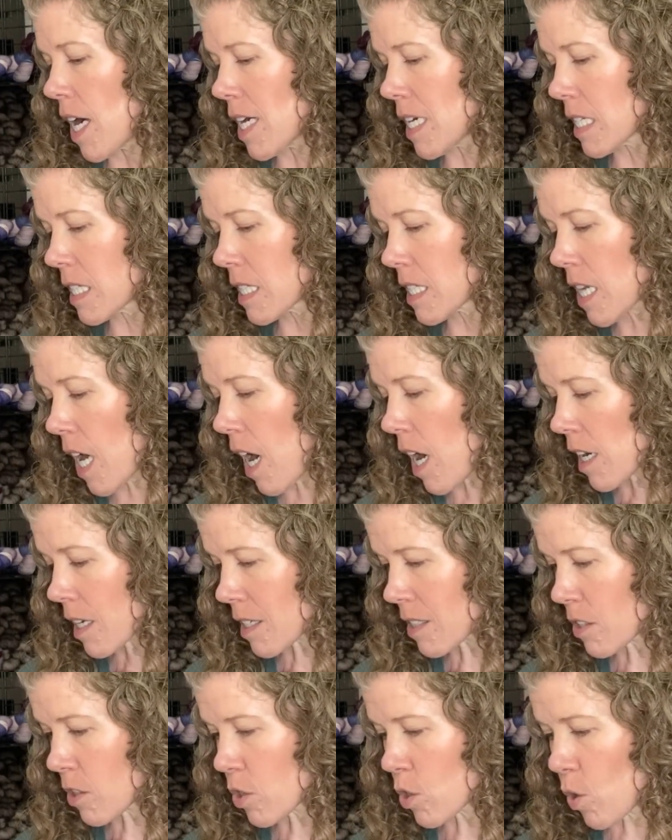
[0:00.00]

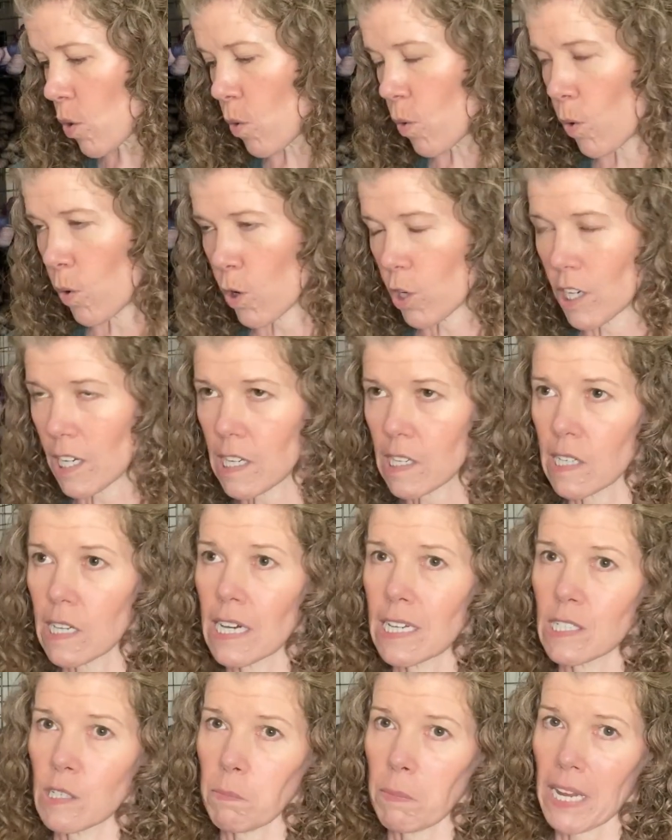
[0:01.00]
socks, or he
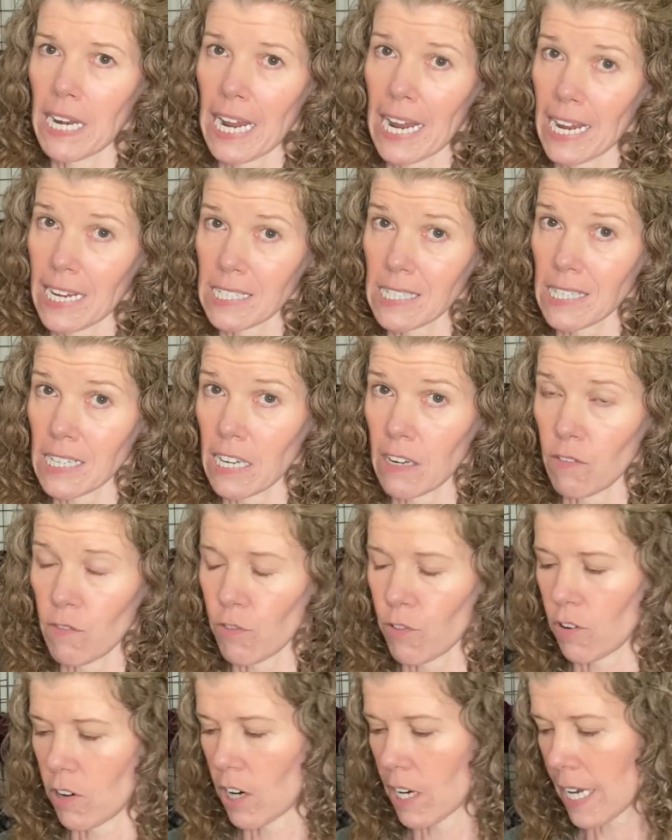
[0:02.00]
has been asking
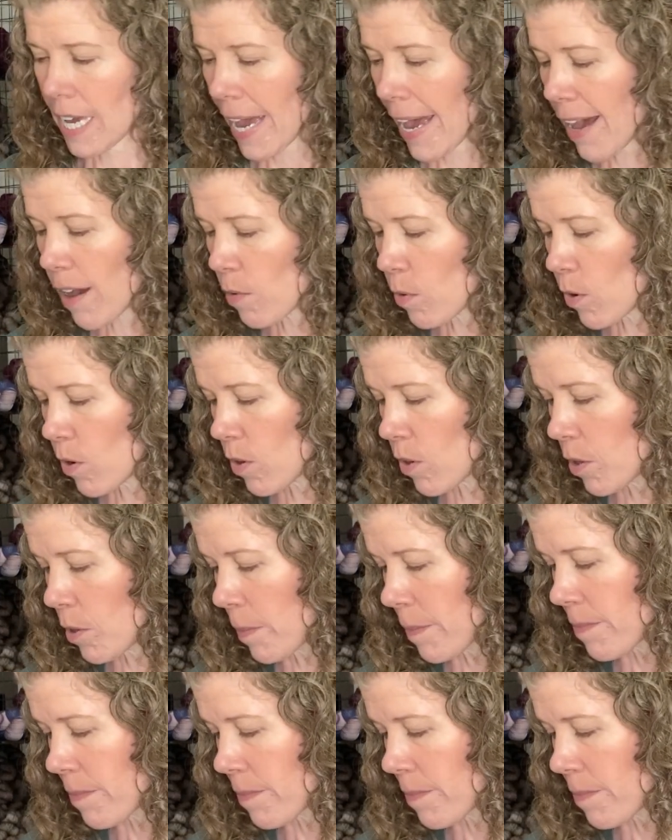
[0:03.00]
for a cowl.